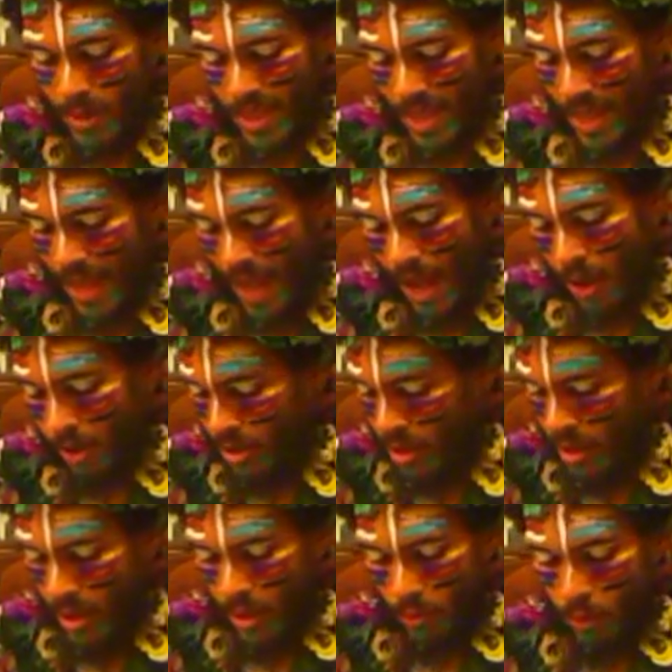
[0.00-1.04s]
with gout,
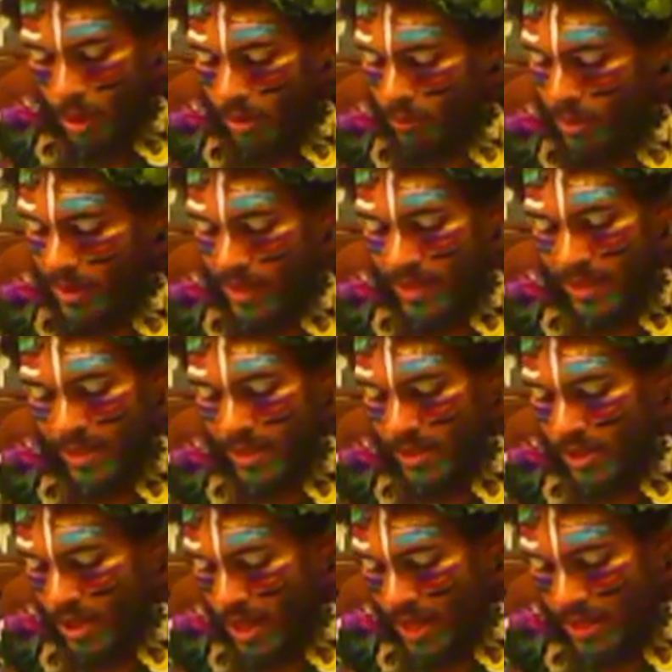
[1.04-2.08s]
one with
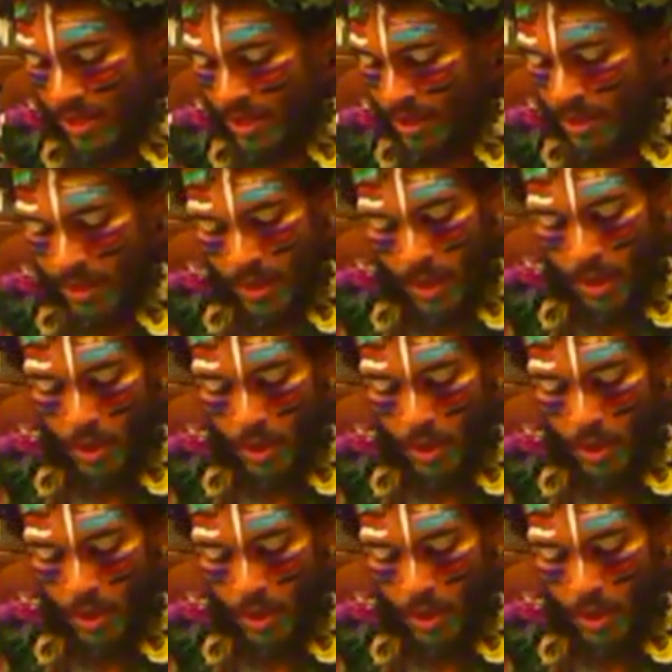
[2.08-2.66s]
indigestion,